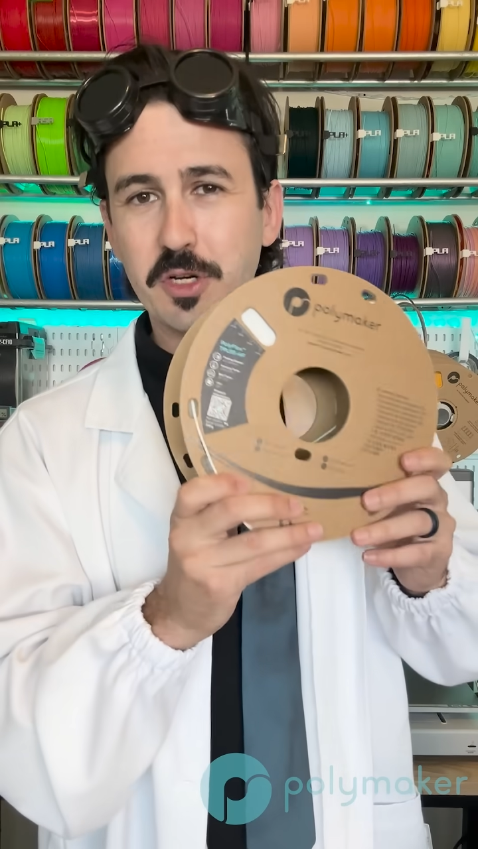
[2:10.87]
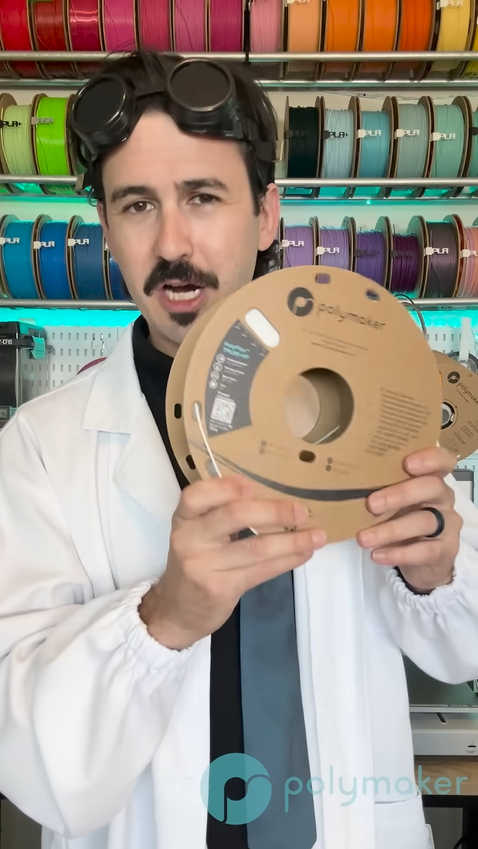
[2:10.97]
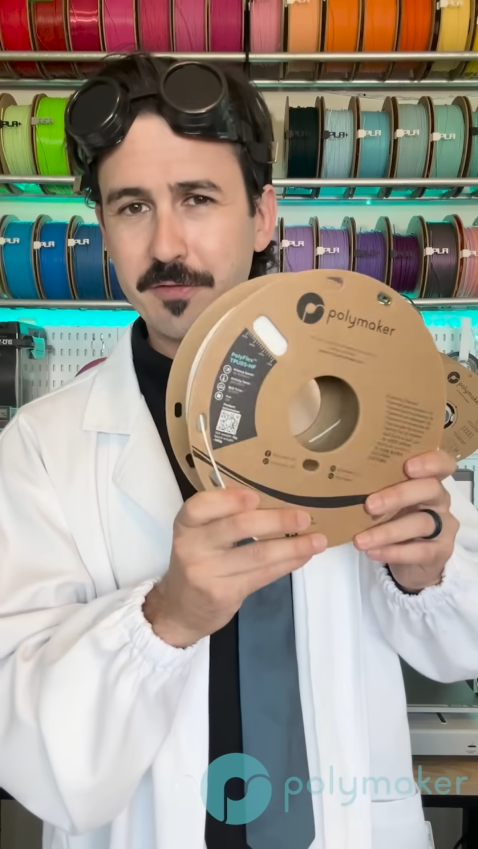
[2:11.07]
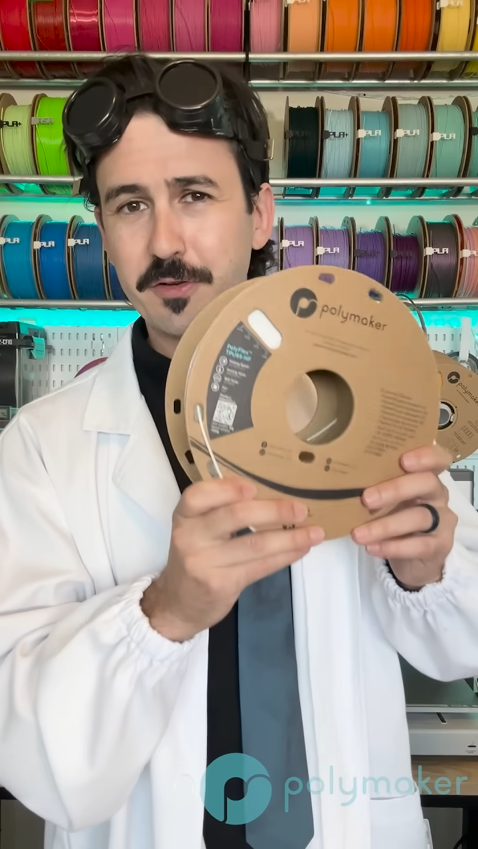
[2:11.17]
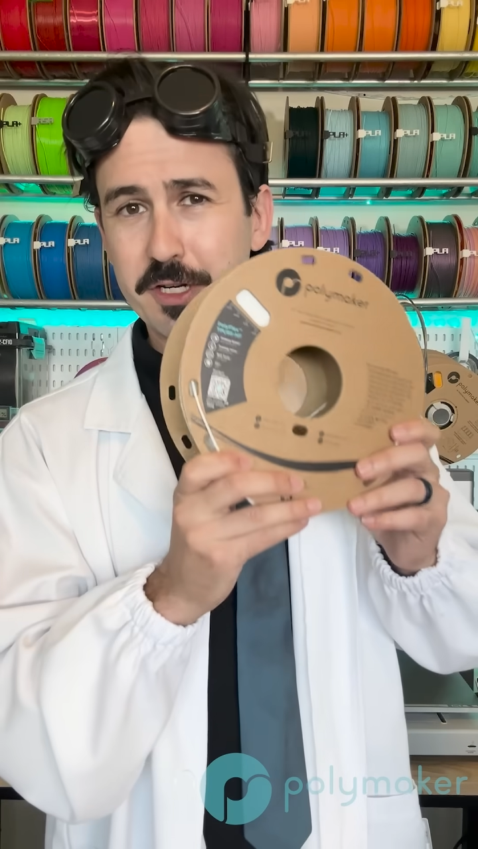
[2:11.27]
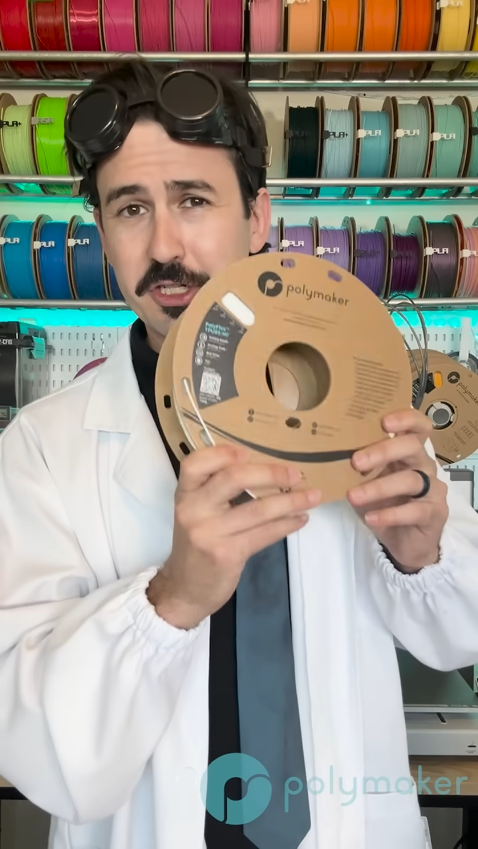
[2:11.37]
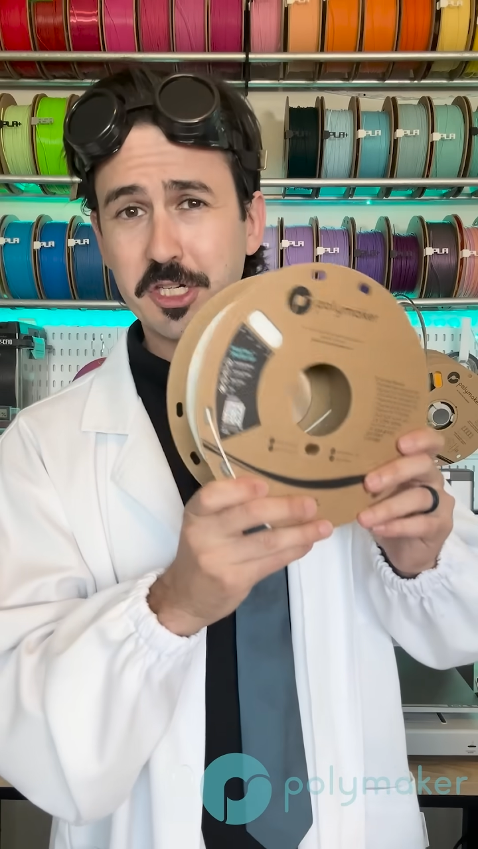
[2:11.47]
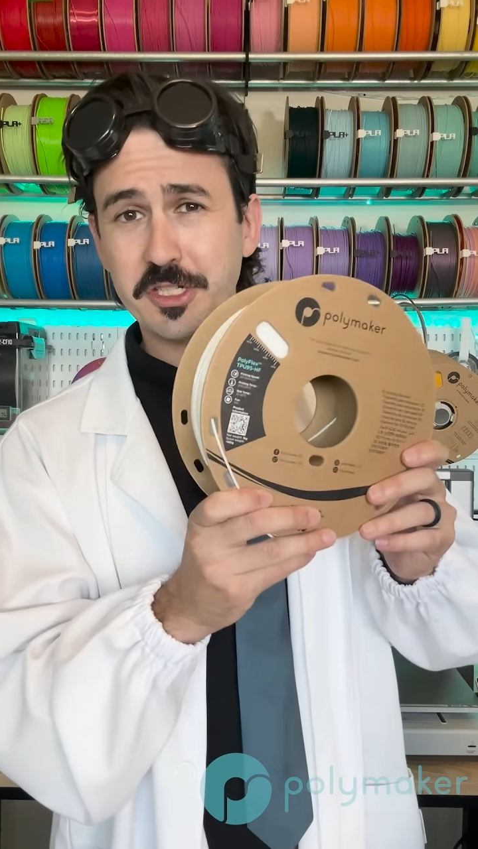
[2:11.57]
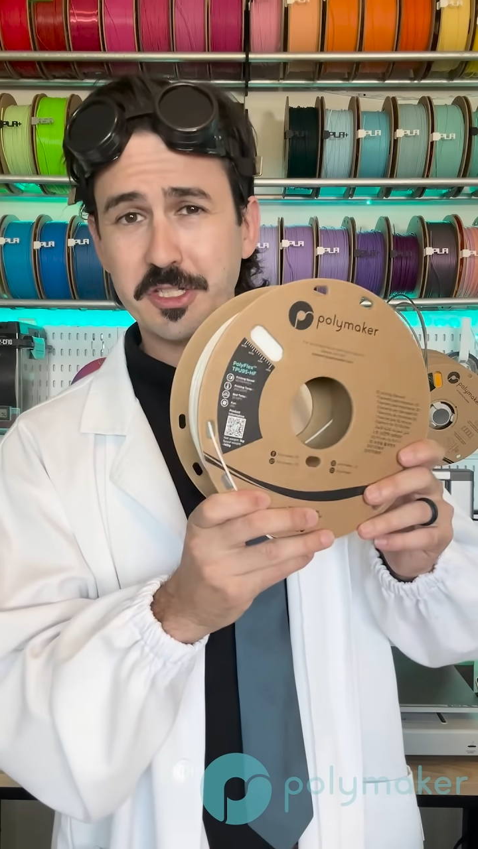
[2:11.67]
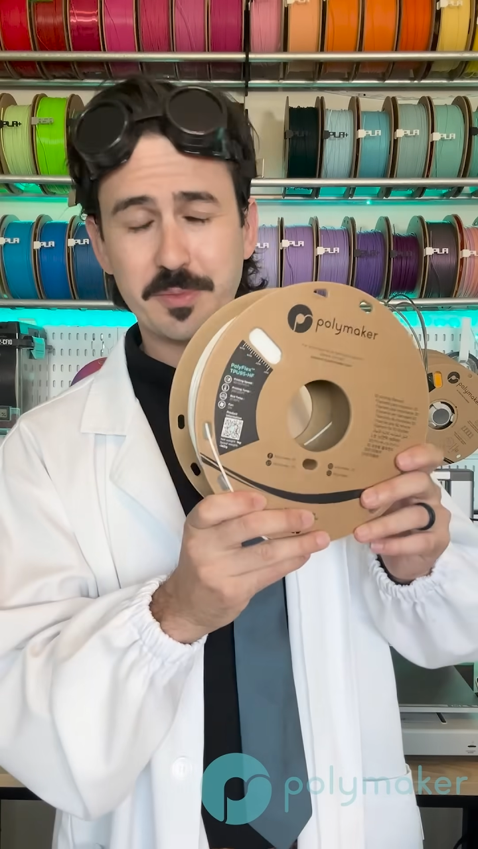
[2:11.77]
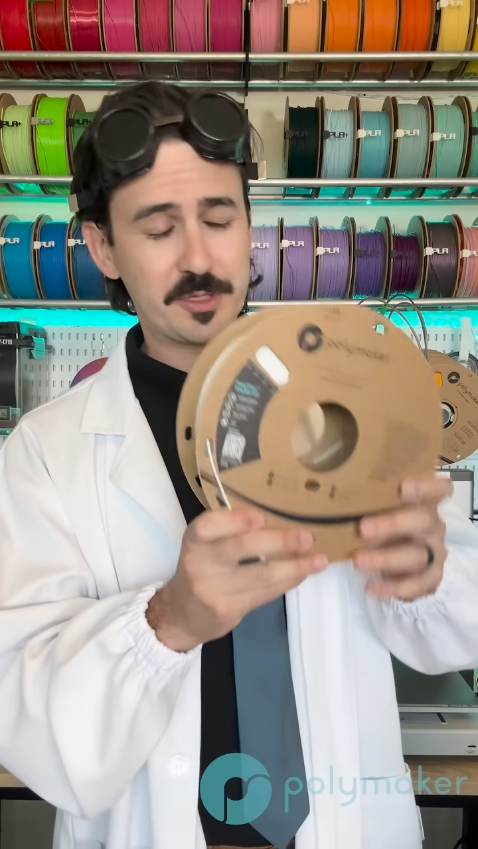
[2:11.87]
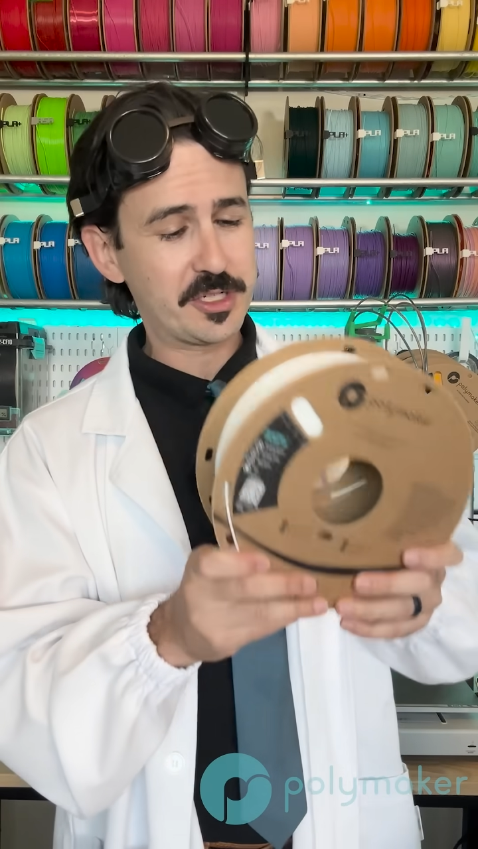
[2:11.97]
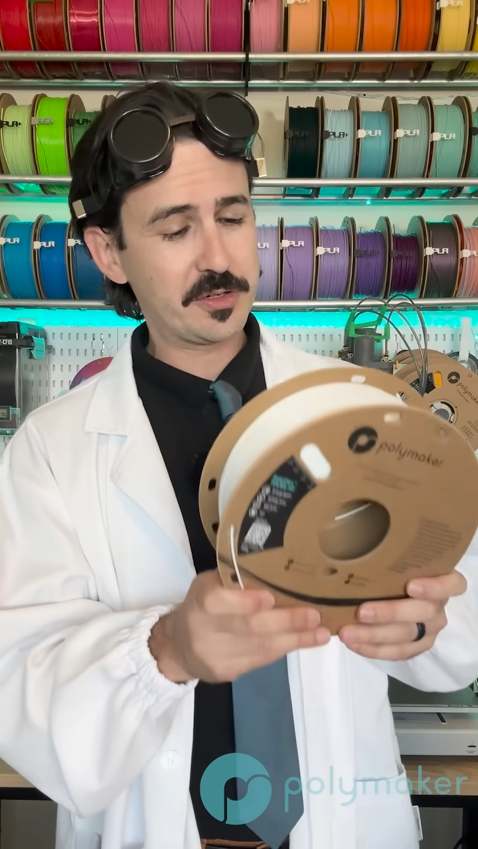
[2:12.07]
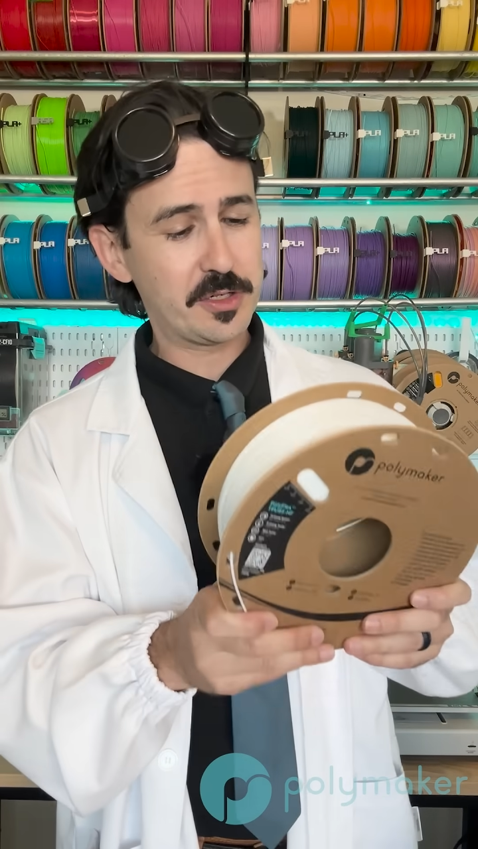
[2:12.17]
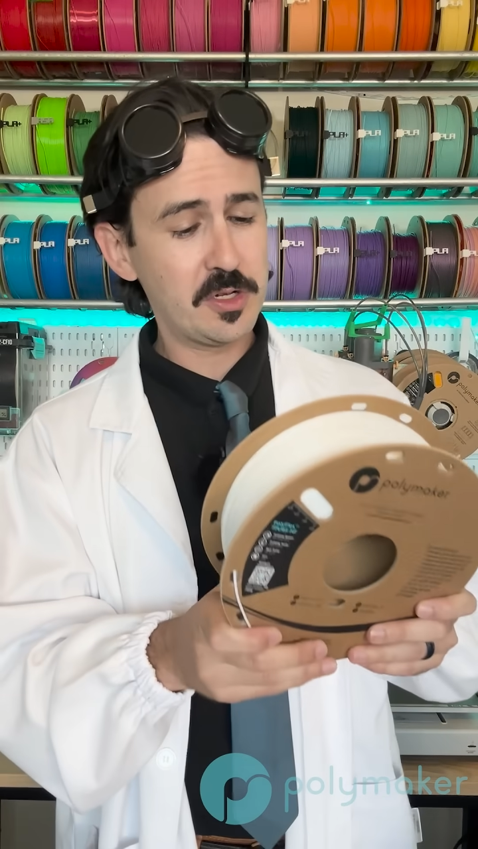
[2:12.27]
covering just this
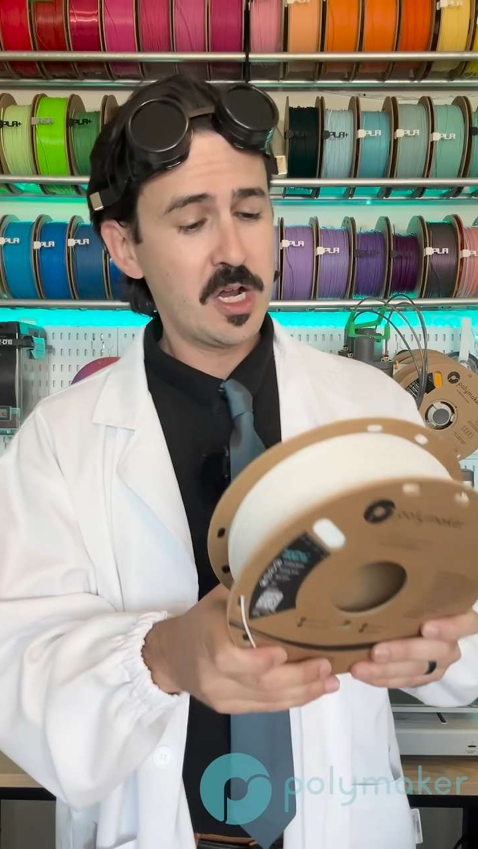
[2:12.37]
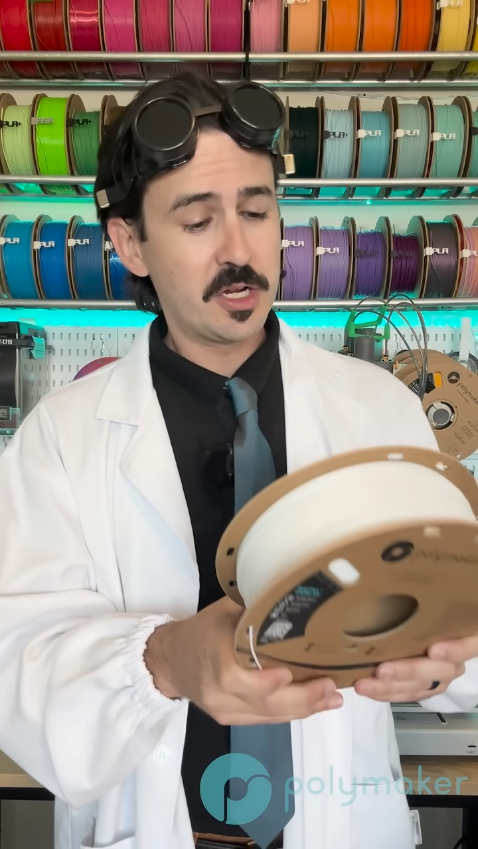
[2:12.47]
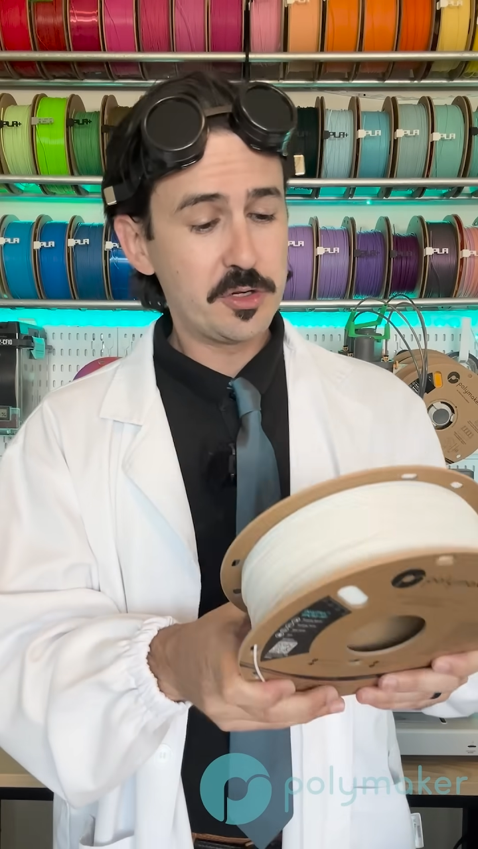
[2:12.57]
material,